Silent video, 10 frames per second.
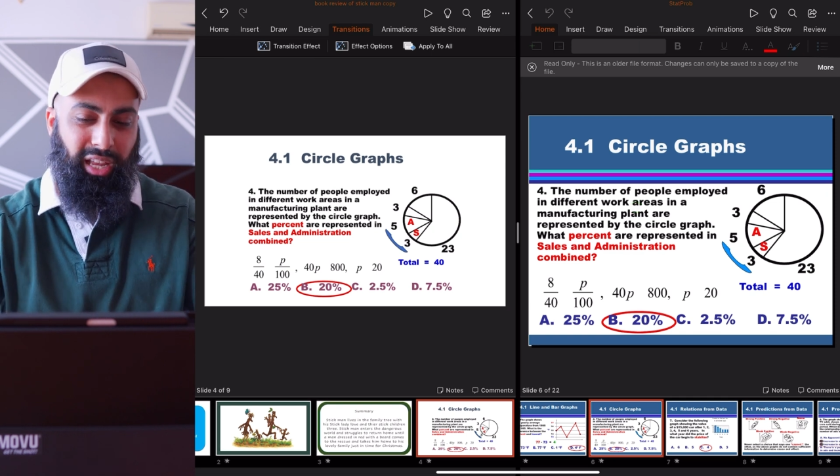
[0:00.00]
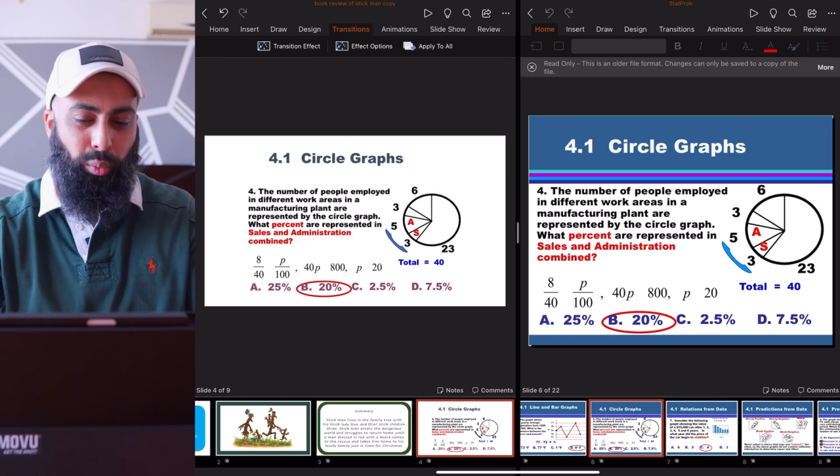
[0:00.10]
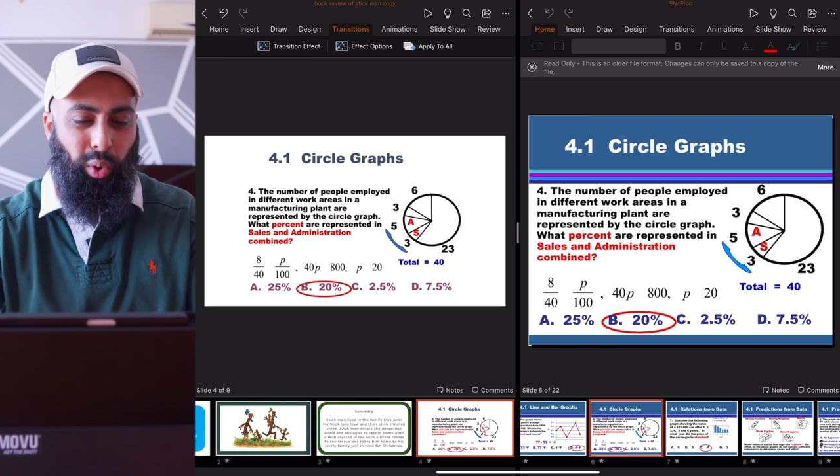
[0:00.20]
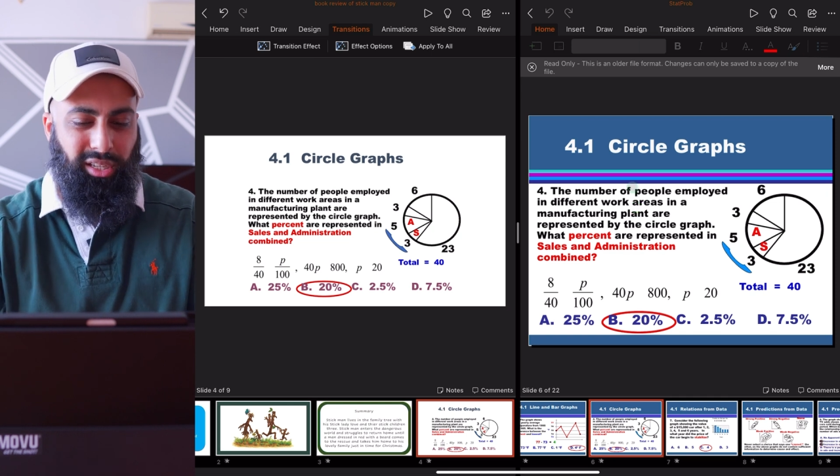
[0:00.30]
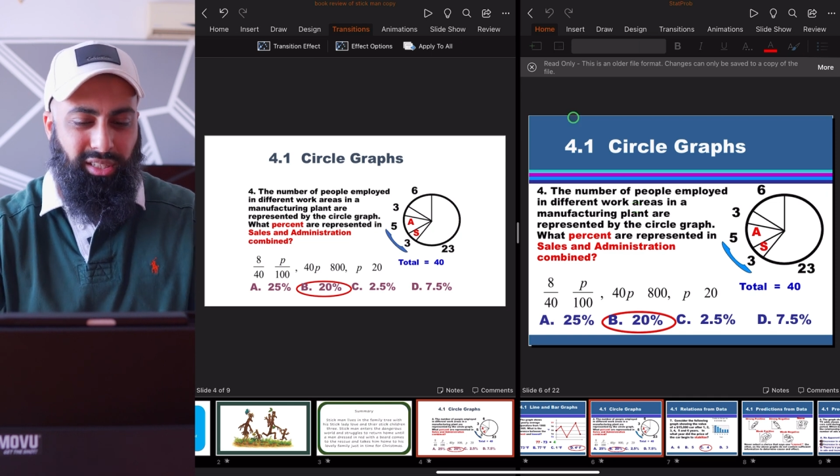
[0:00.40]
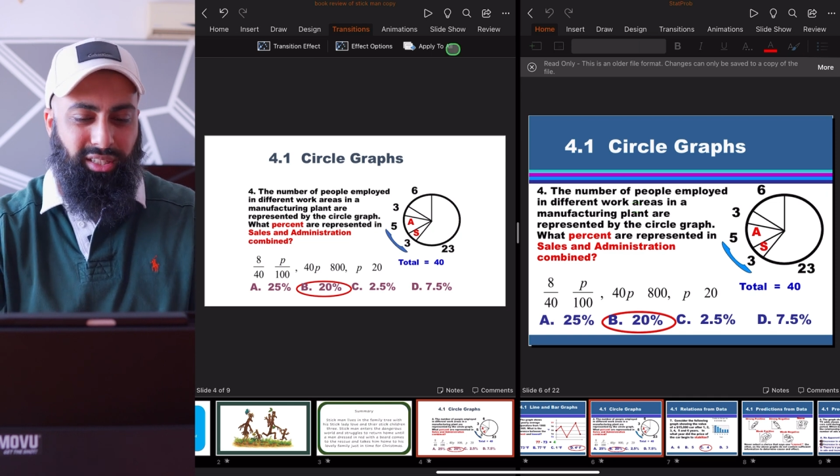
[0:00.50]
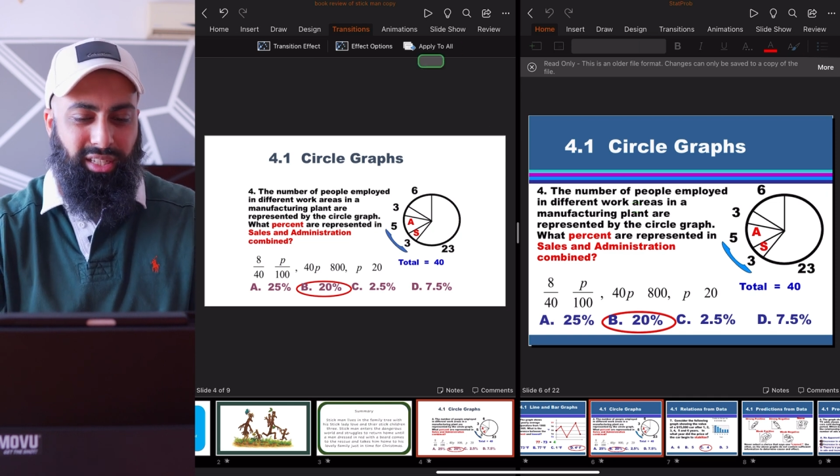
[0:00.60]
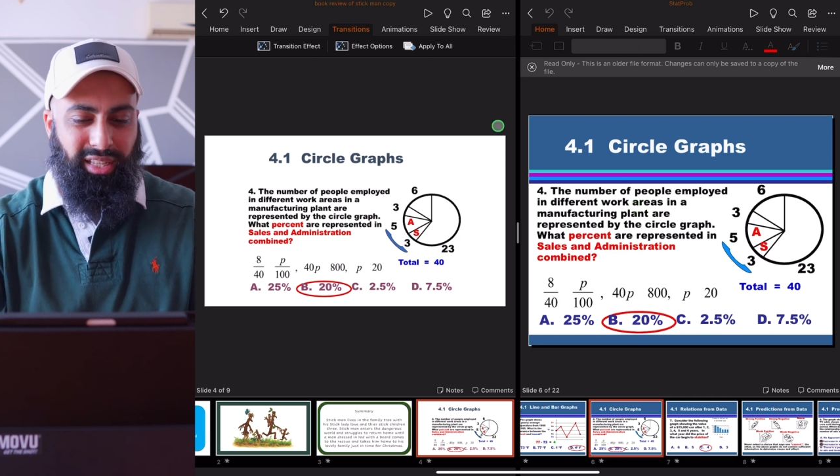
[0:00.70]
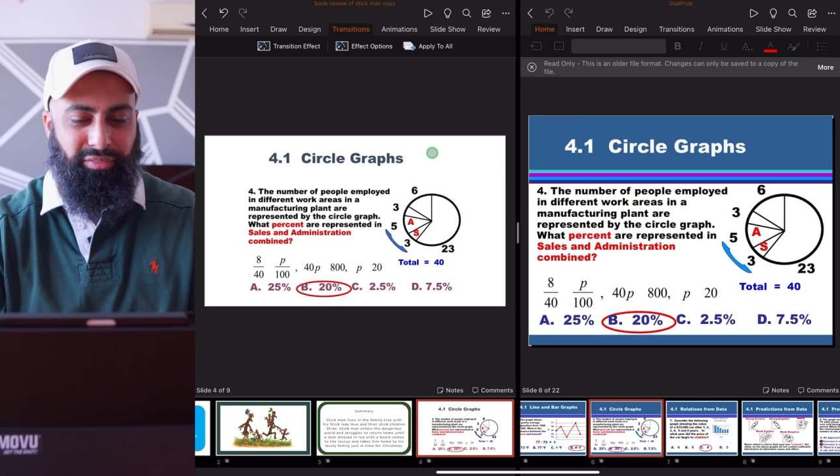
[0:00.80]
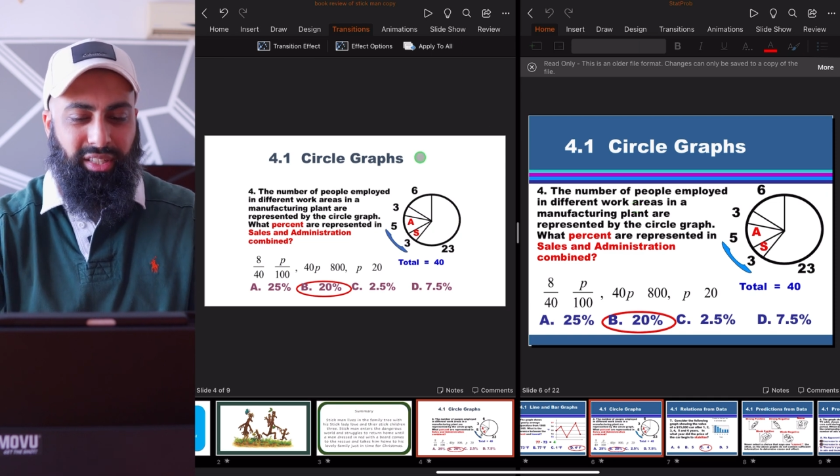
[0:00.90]
Now, why doesn't
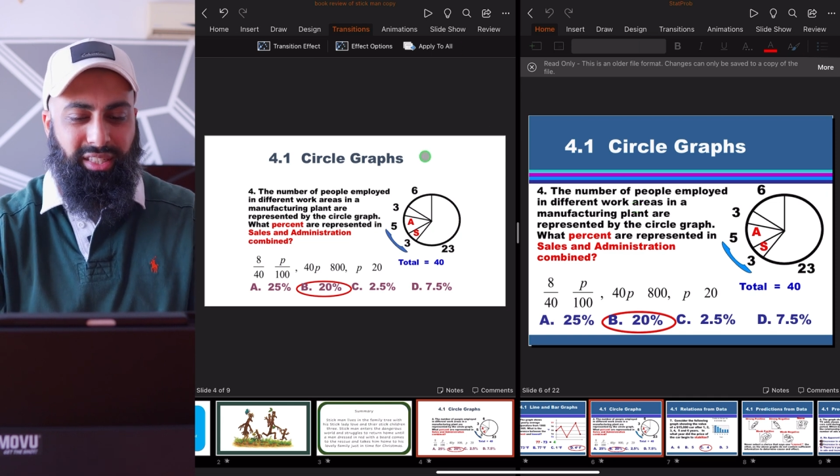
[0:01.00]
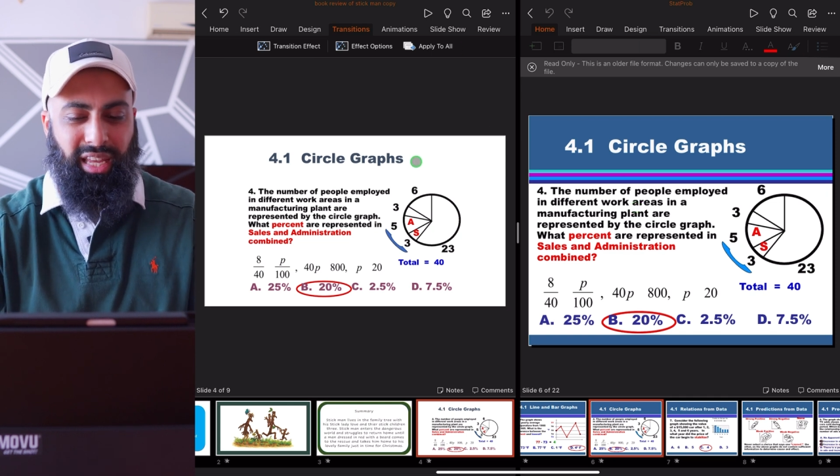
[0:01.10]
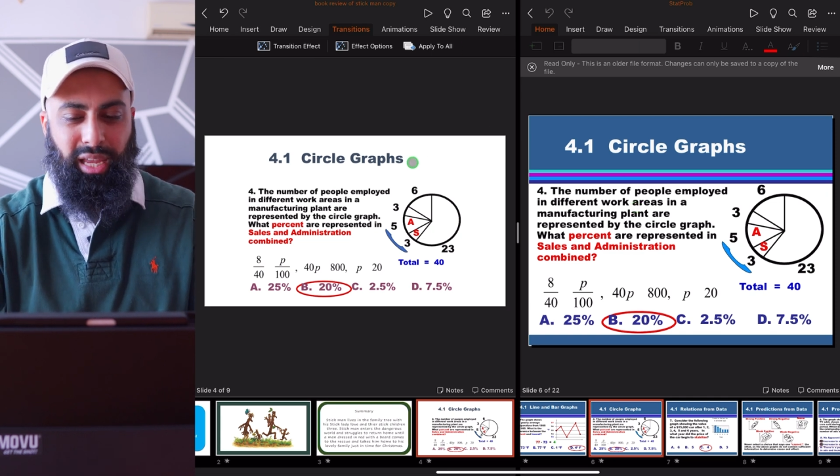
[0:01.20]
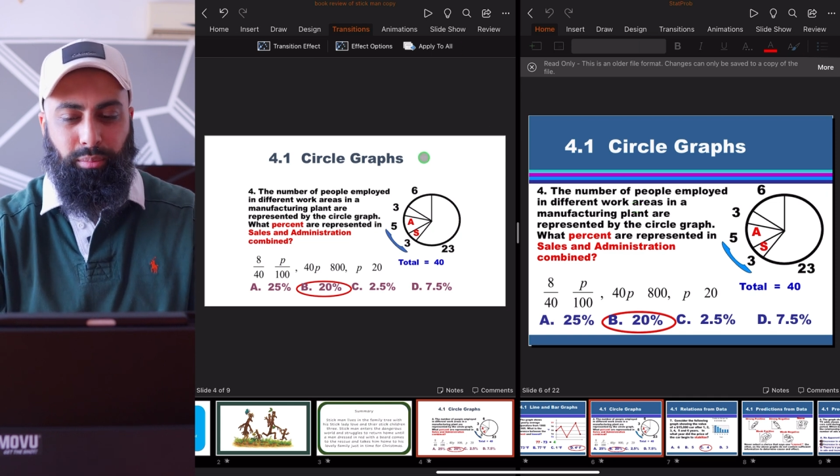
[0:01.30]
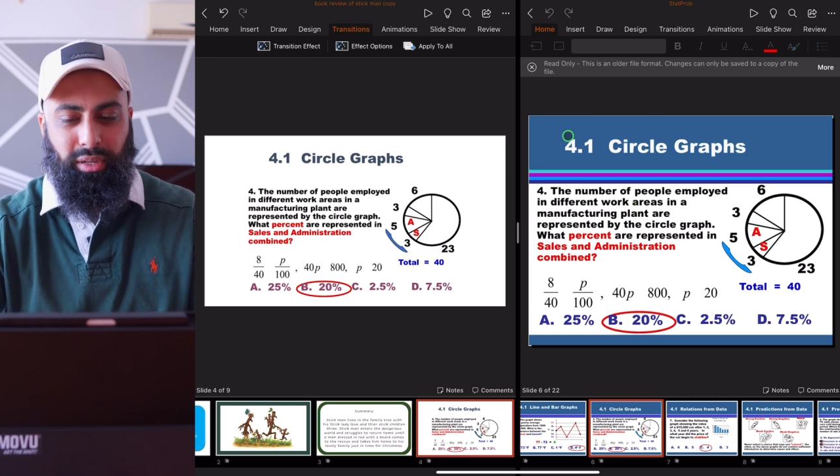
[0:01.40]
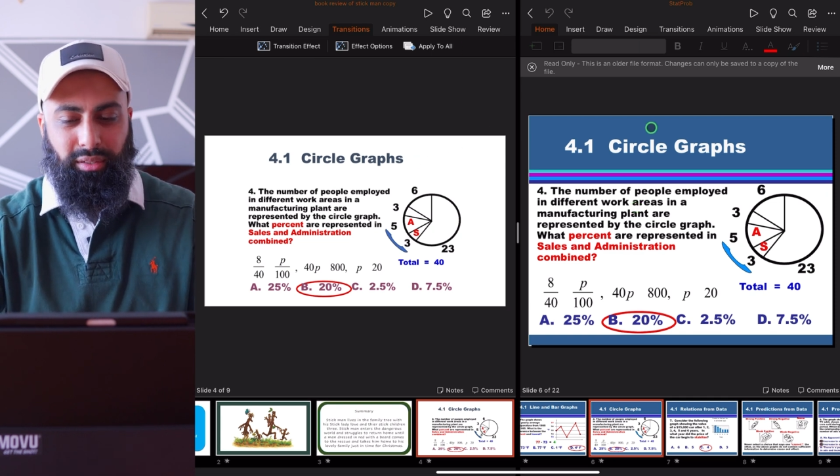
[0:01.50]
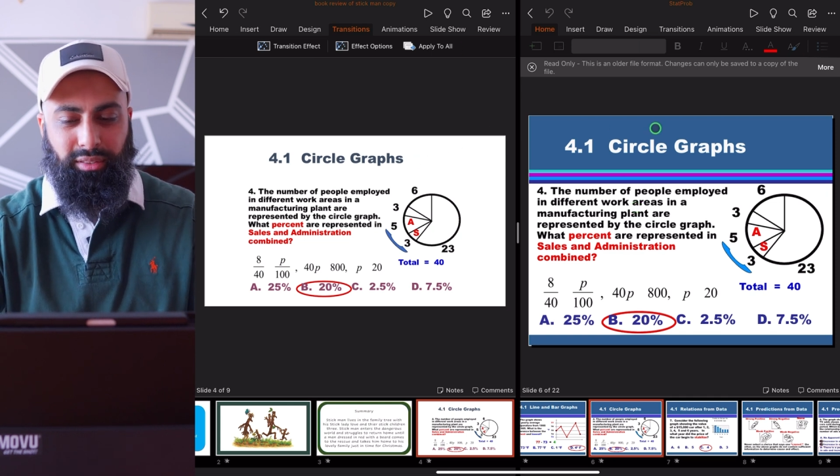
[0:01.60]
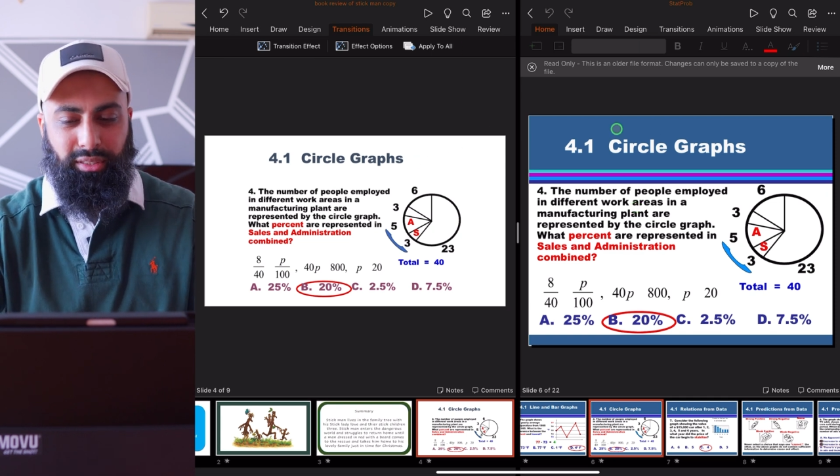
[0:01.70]
this have the same